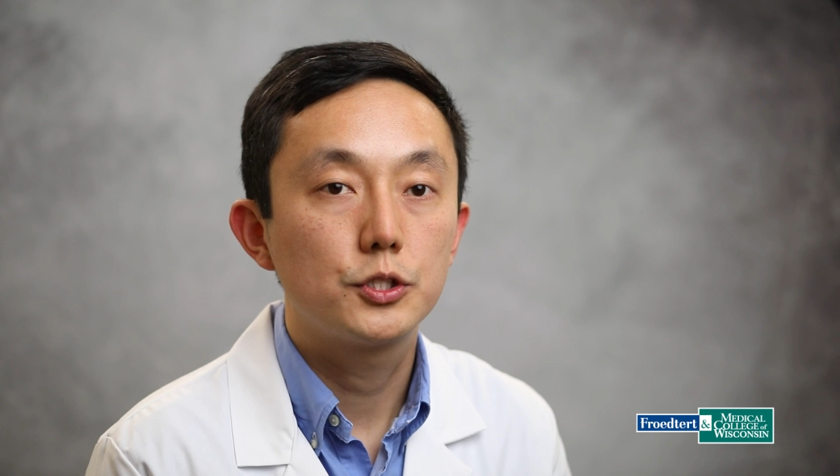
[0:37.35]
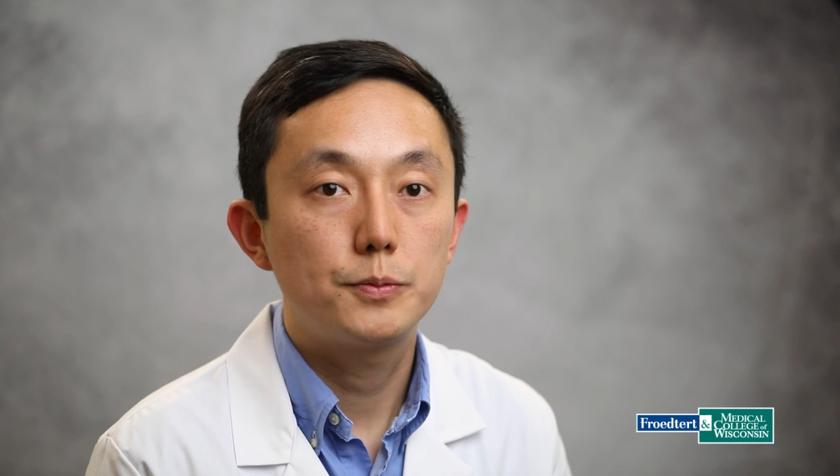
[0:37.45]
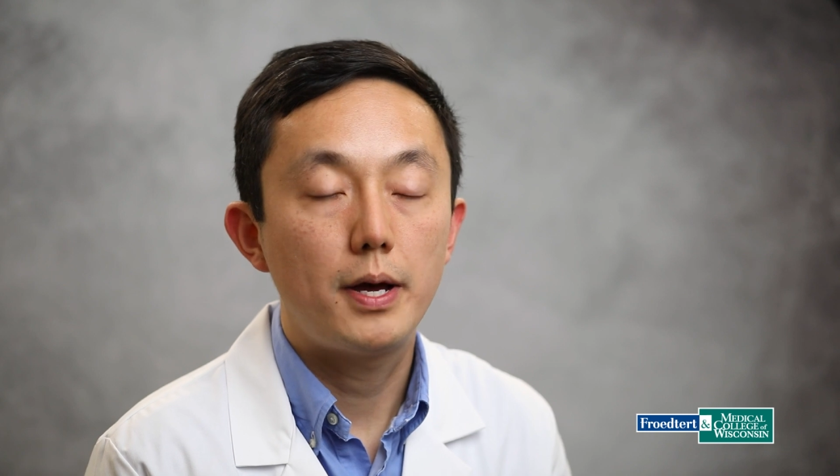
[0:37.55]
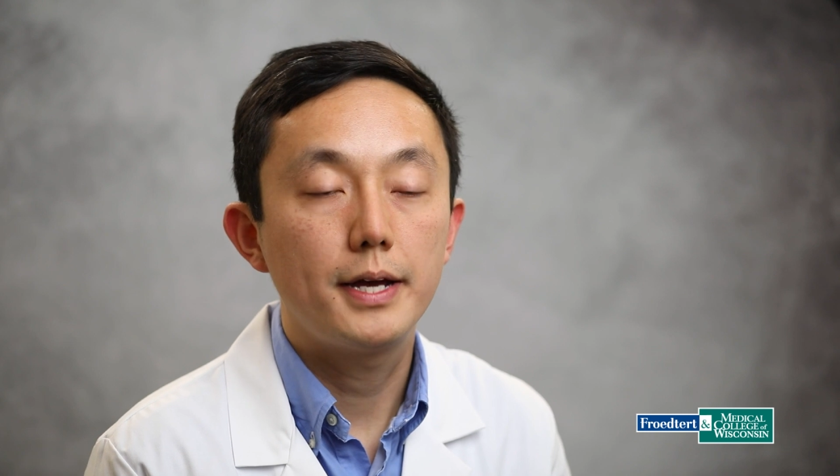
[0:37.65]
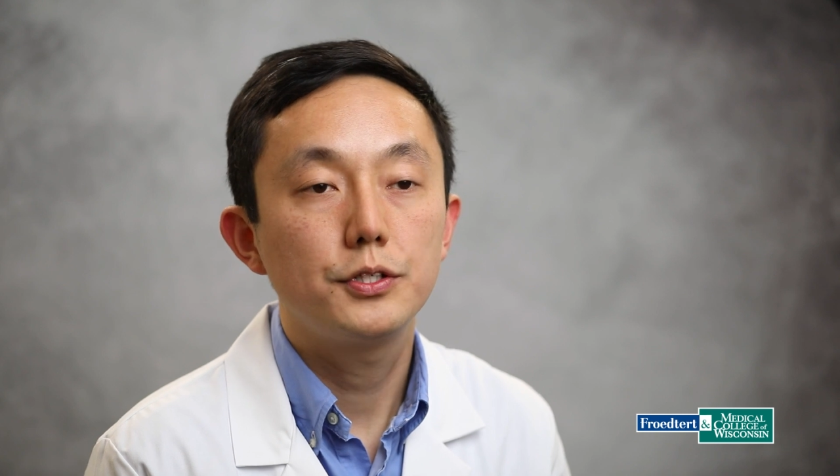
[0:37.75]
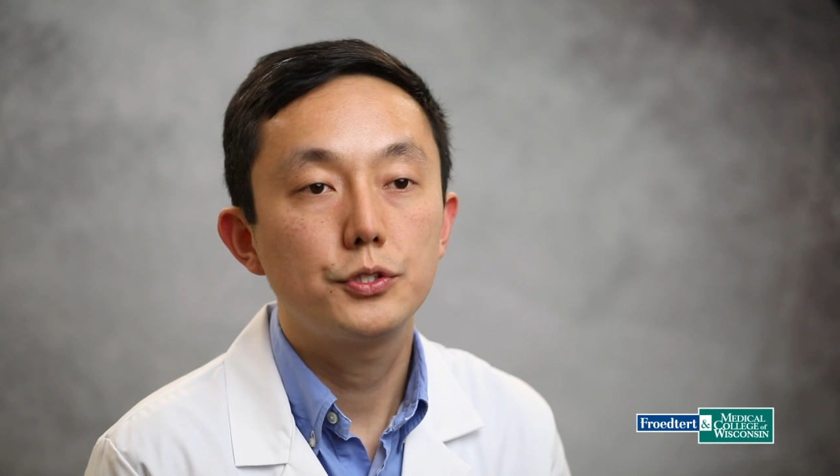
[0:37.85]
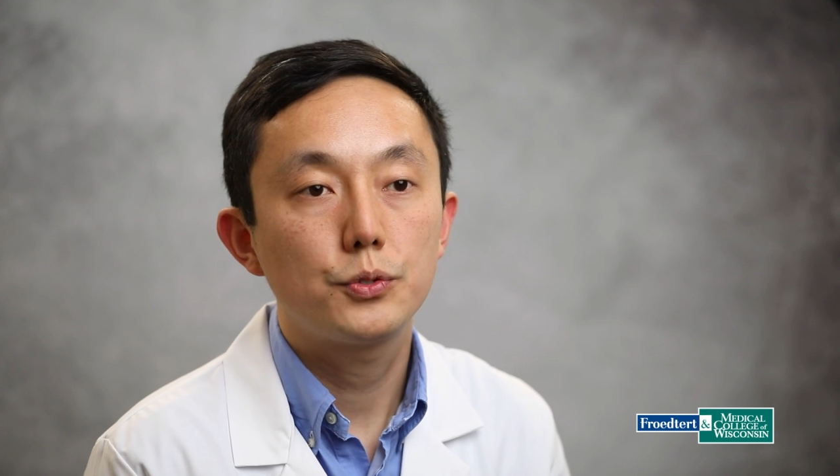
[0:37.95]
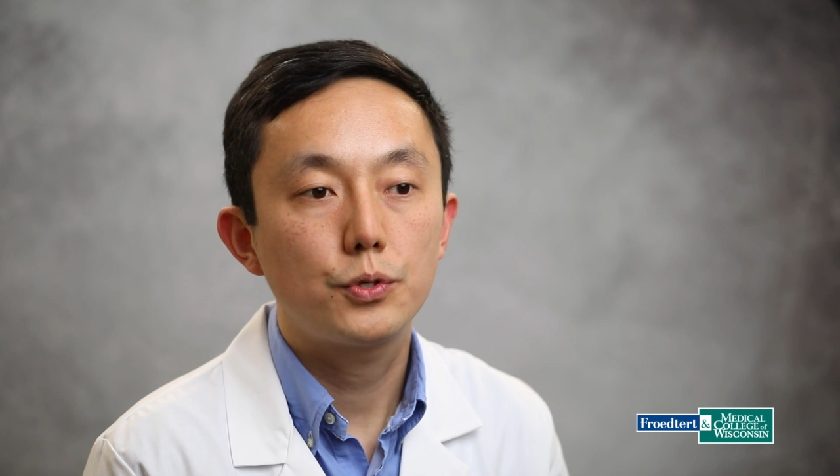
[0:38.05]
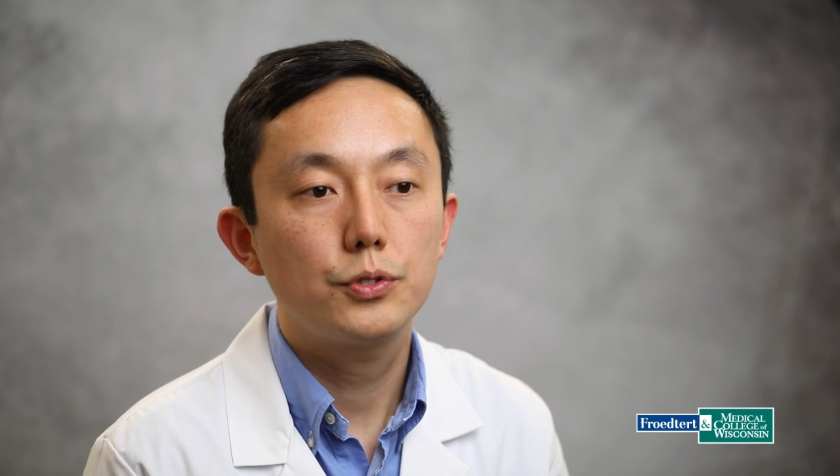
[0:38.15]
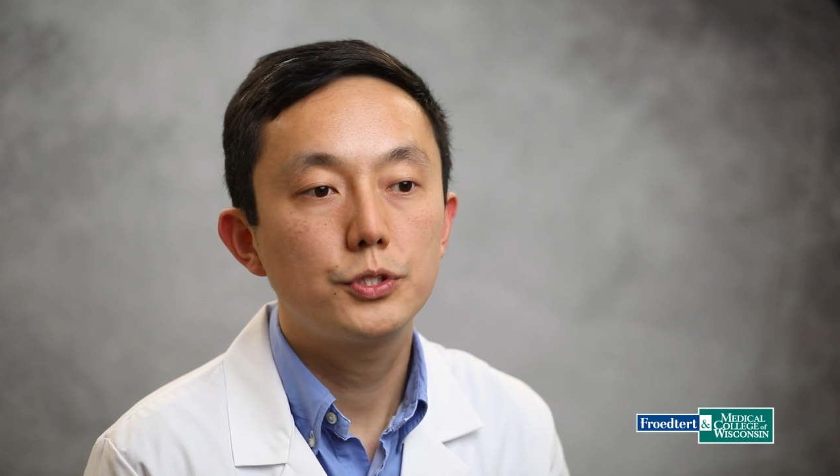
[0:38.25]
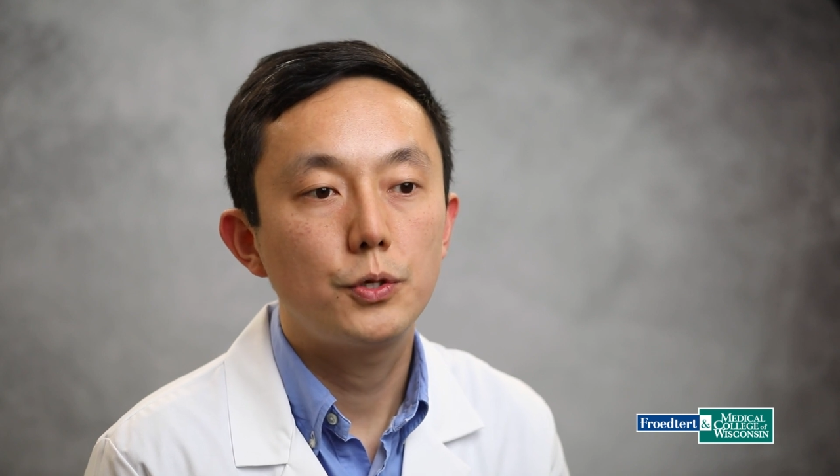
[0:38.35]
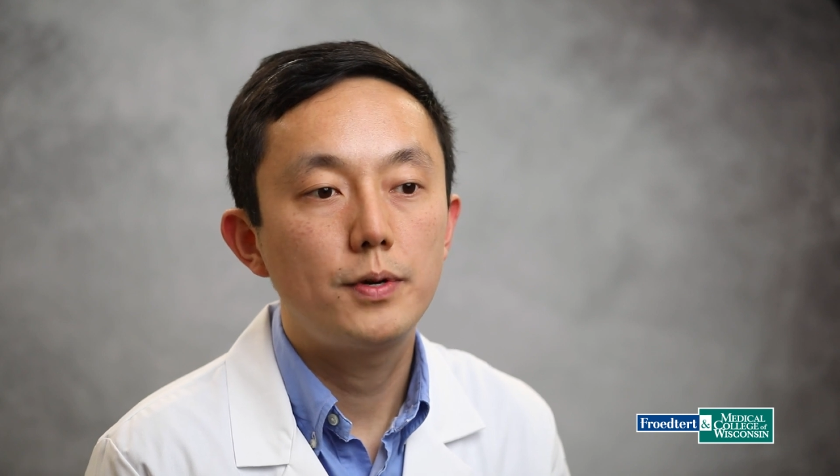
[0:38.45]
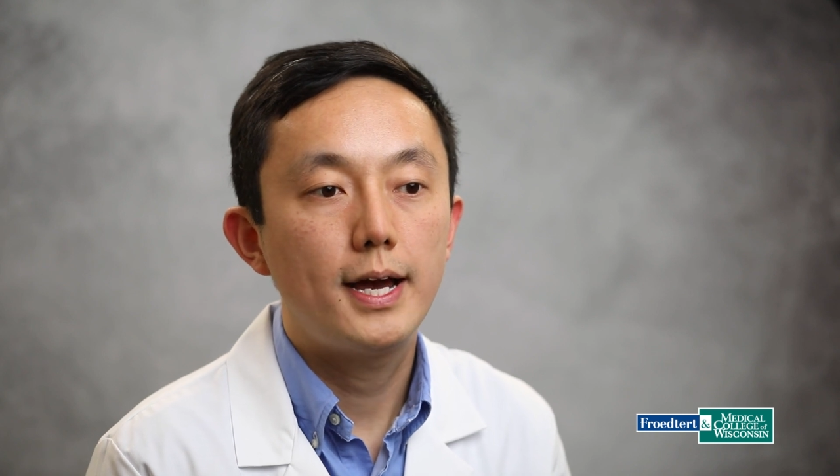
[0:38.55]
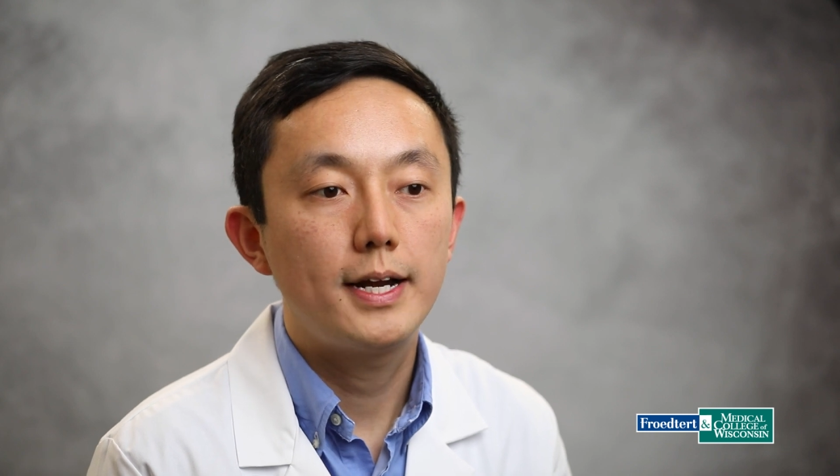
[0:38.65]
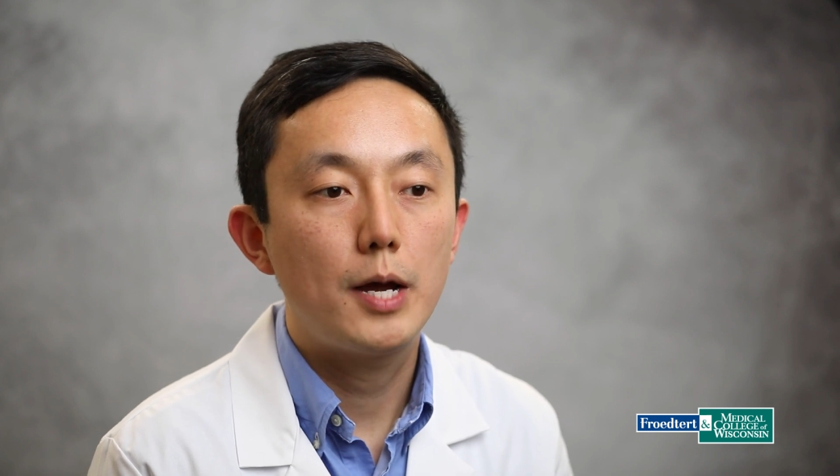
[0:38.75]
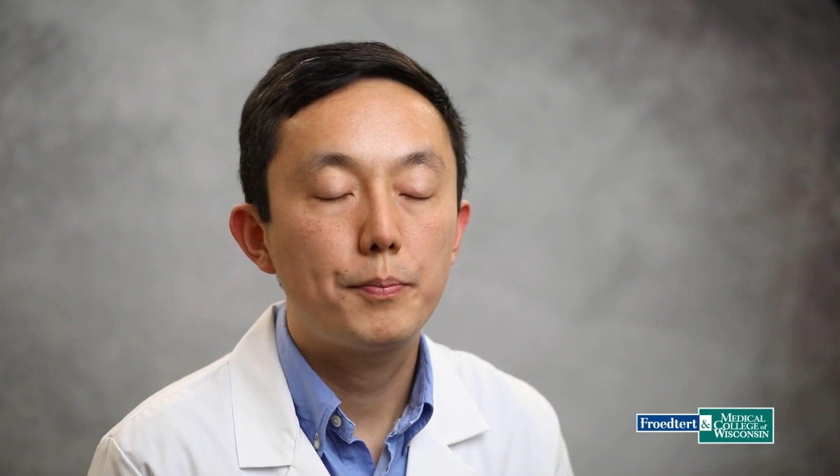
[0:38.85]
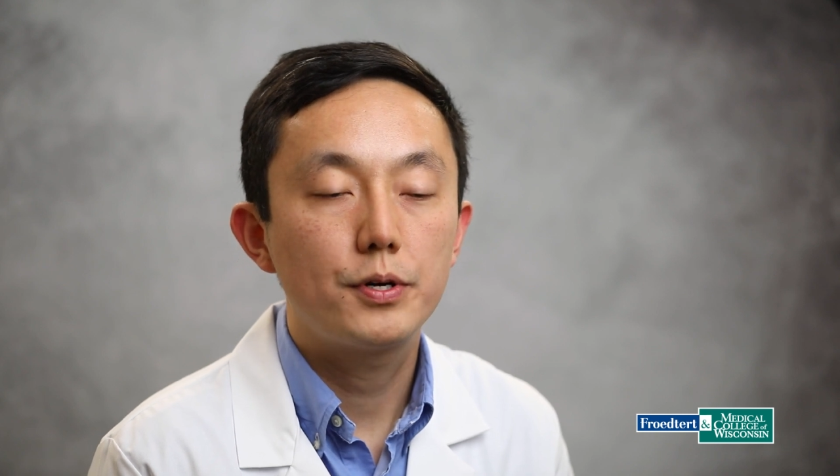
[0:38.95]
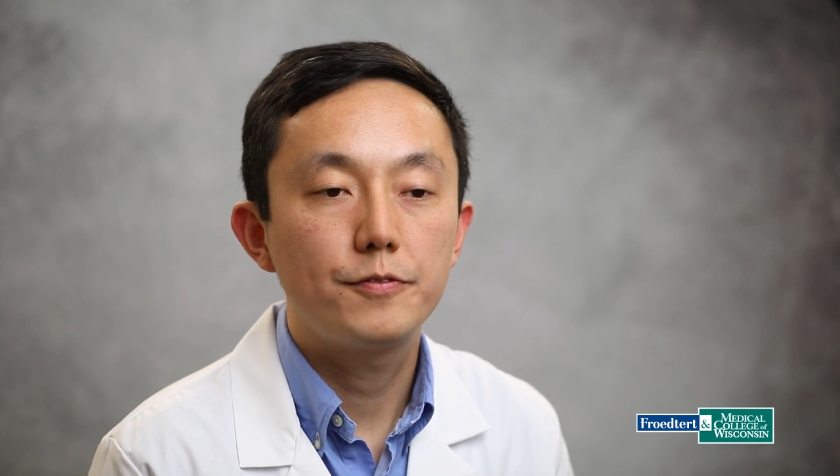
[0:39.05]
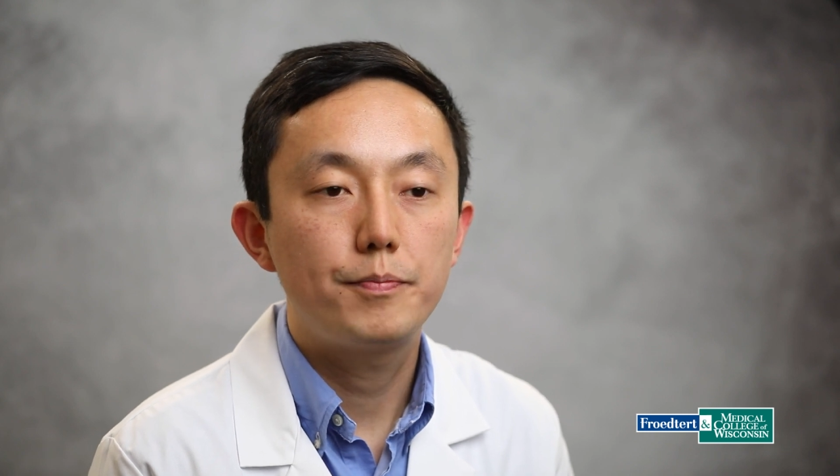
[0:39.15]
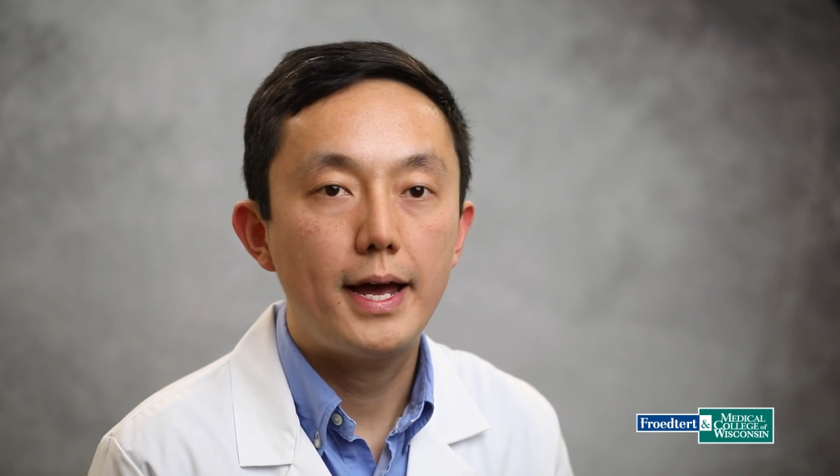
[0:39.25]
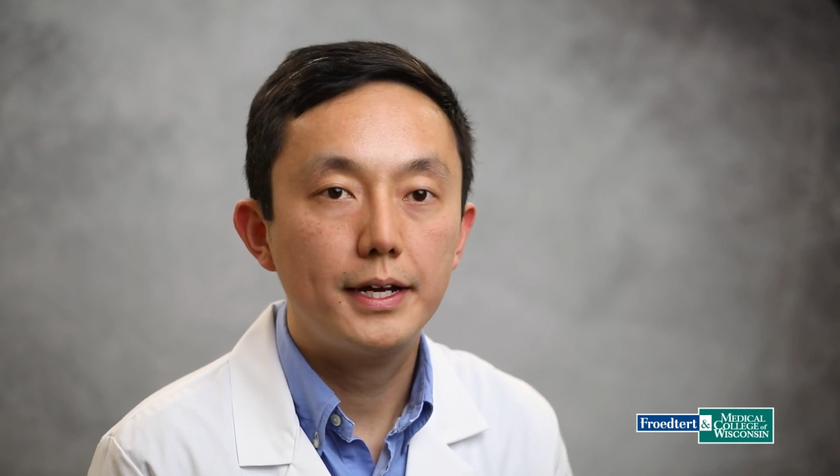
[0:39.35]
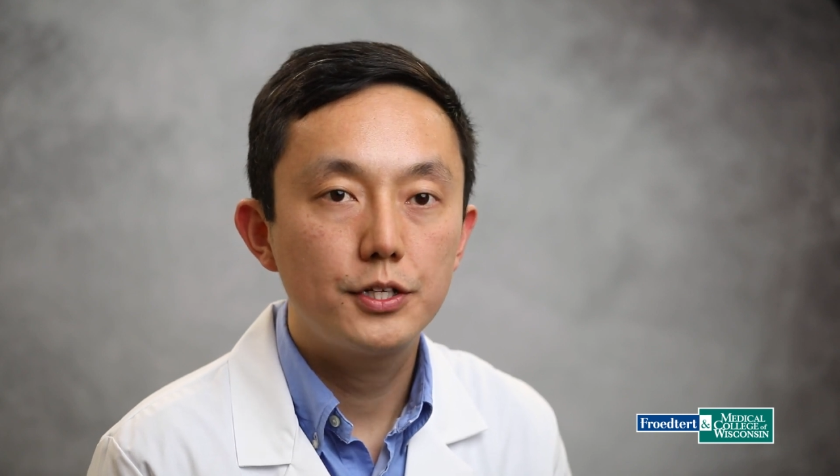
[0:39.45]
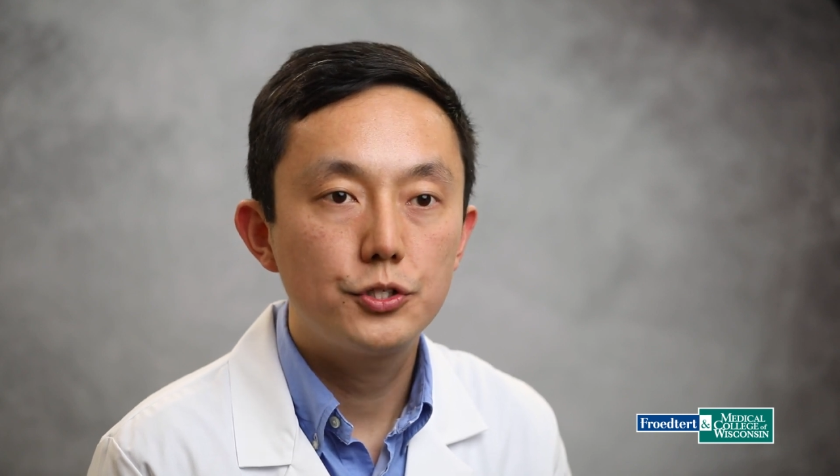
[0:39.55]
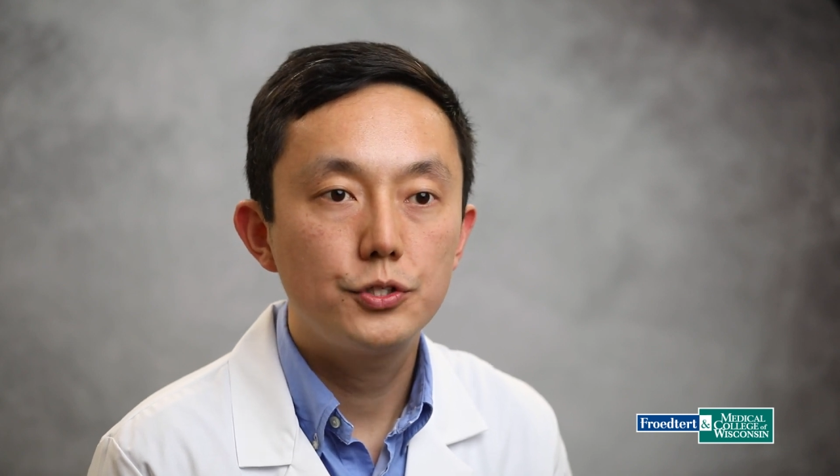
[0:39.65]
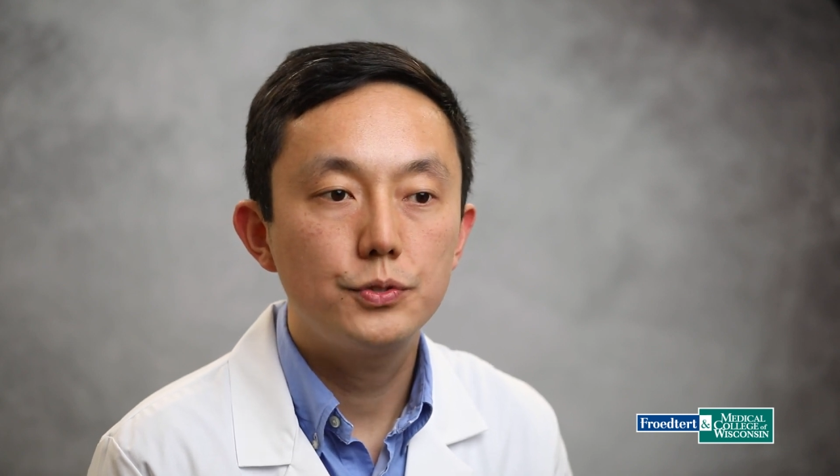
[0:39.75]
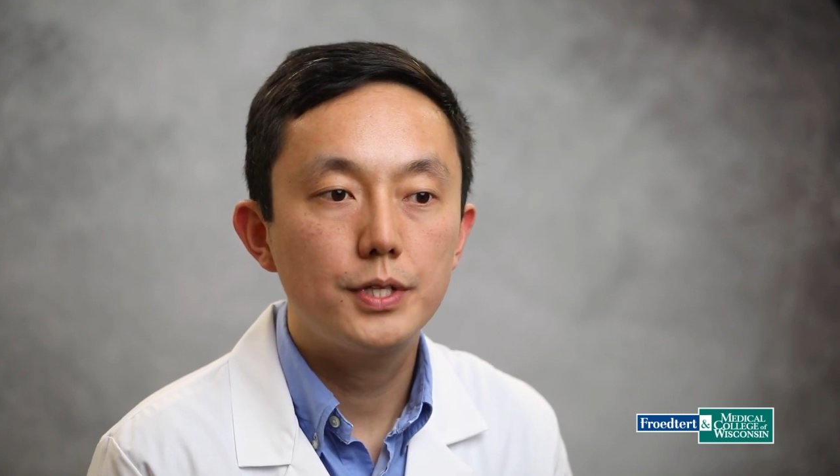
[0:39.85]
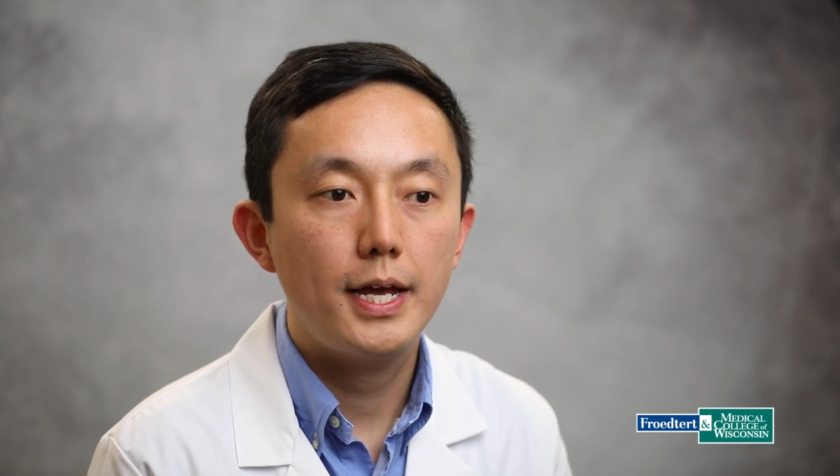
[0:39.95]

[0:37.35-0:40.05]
spine disorder, so non-operative back issues,